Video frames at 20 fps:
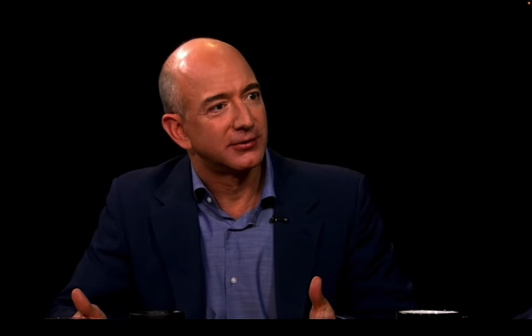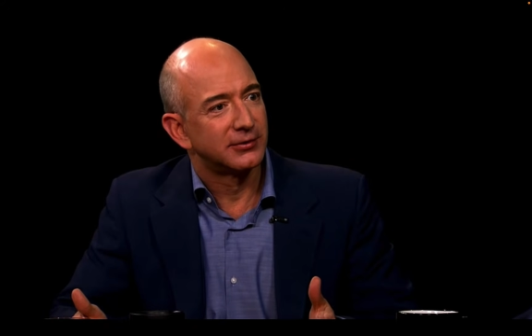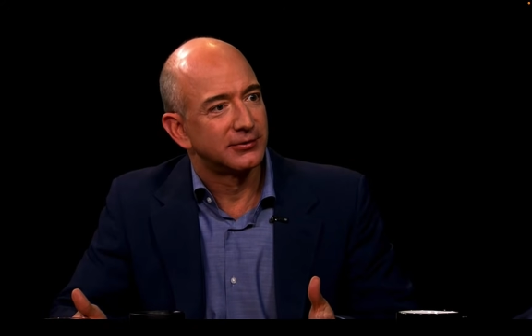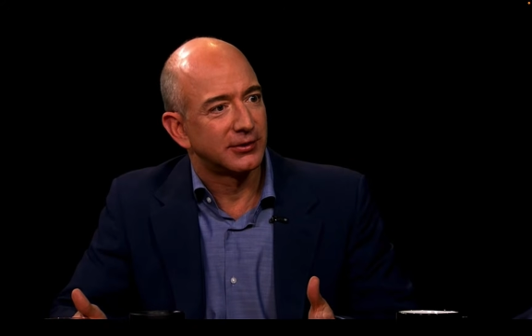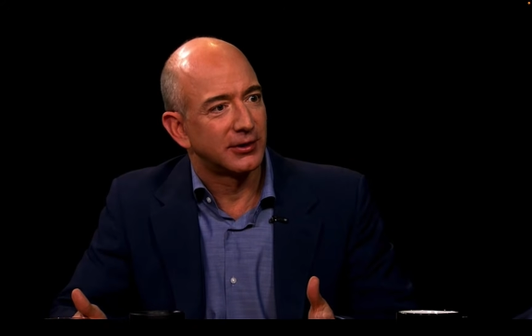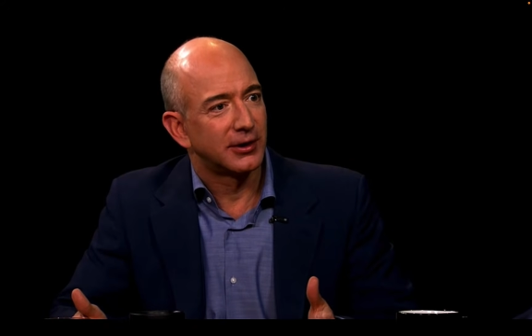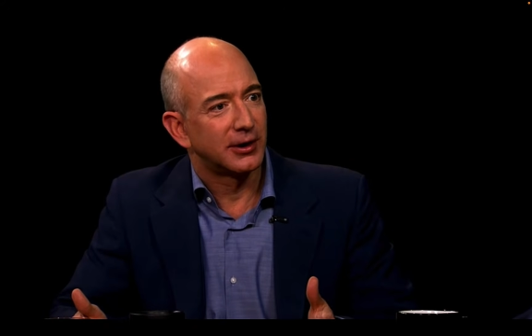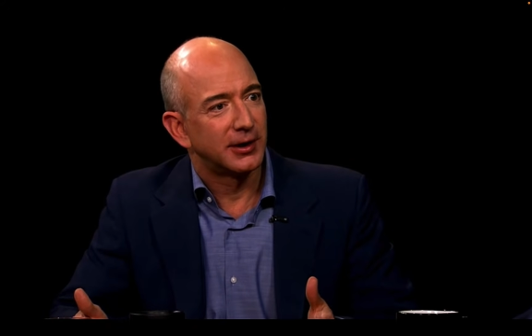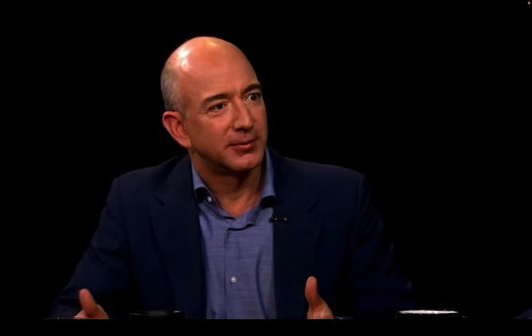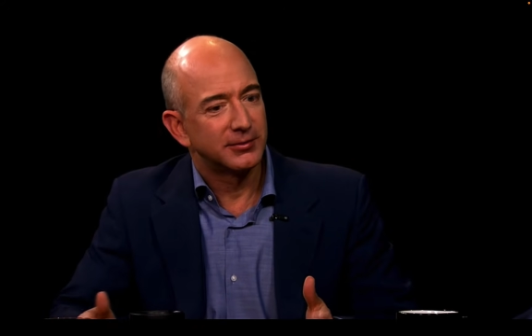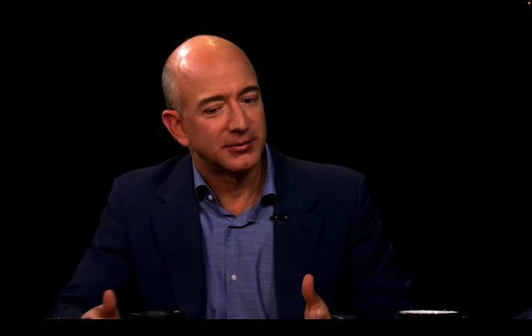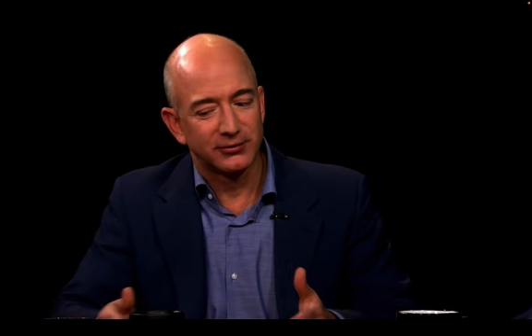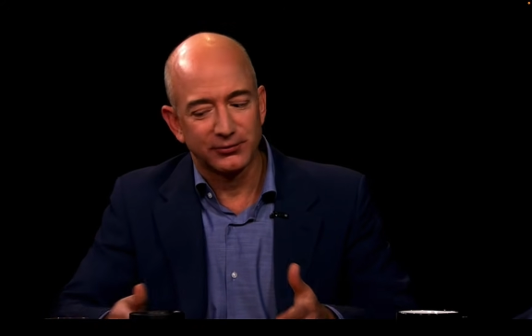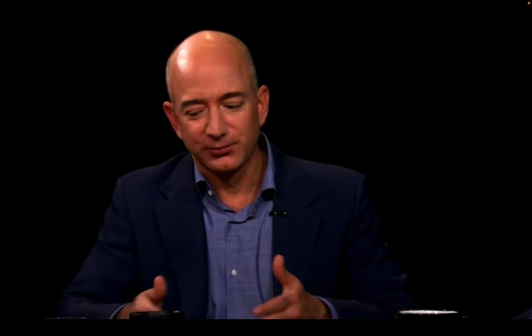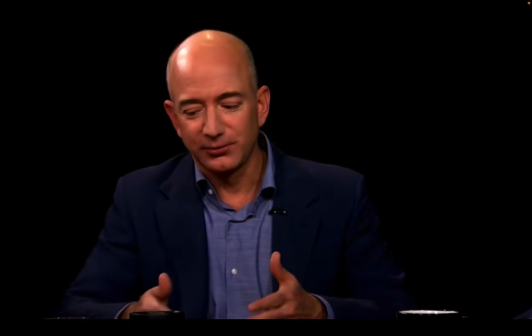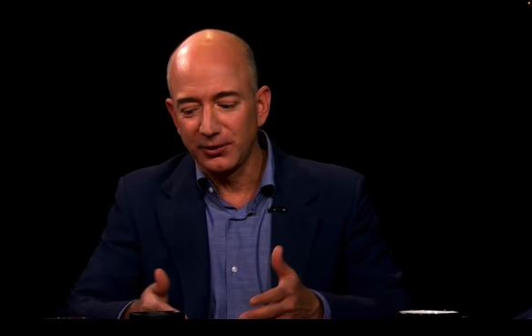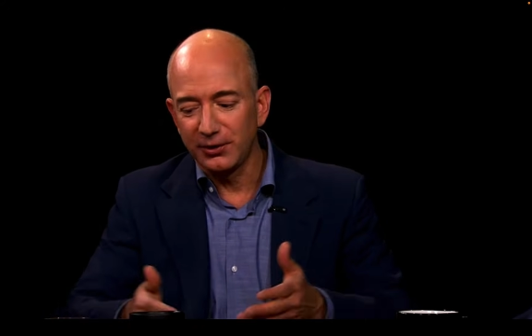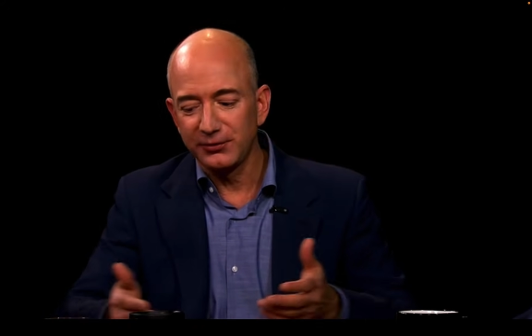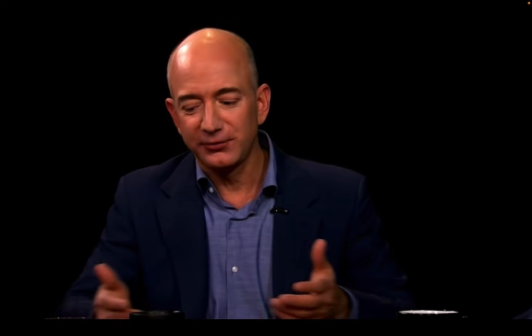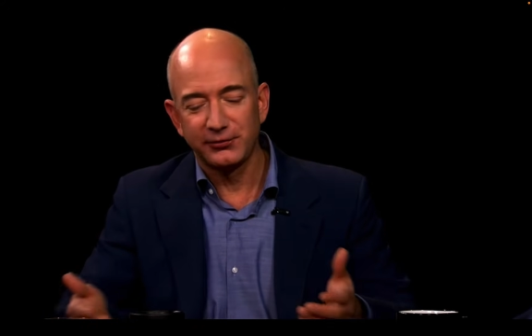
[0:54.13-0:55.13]
the time because
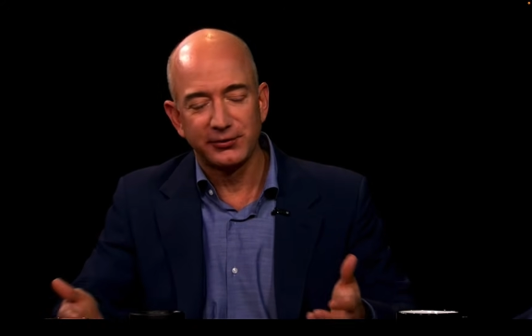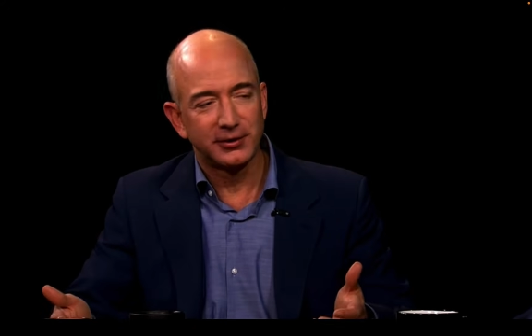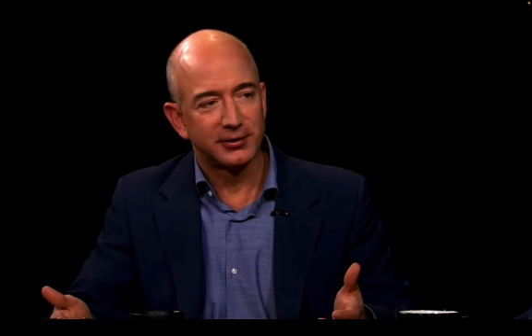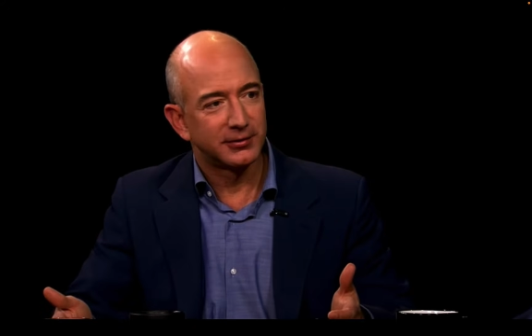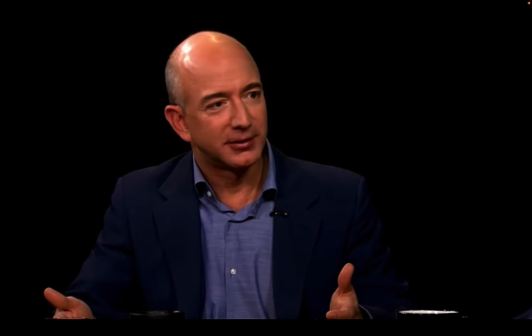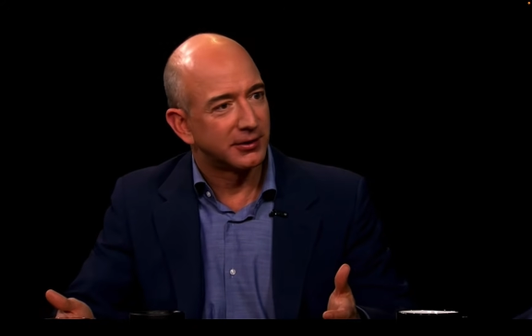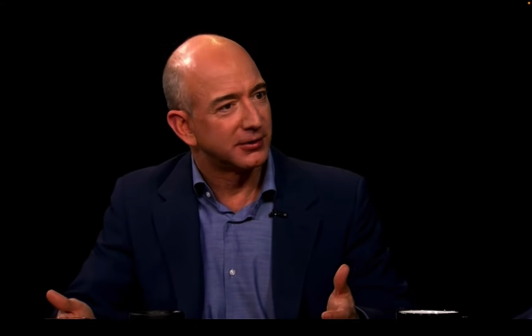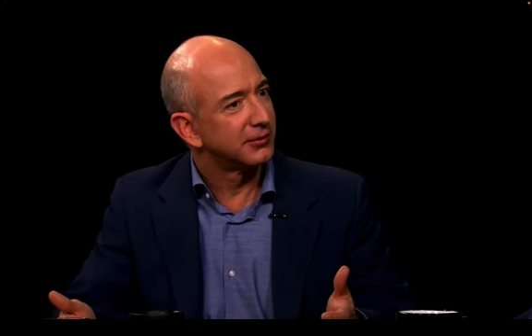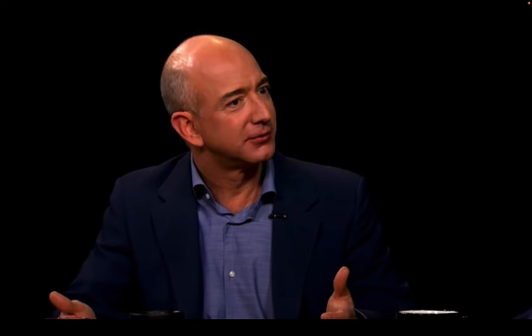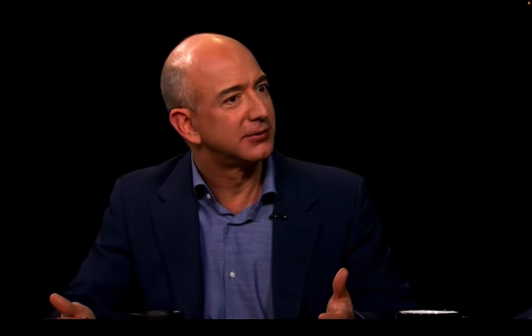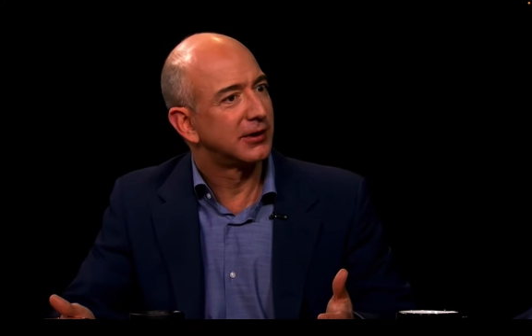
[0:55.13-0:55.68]
we're all sitting around the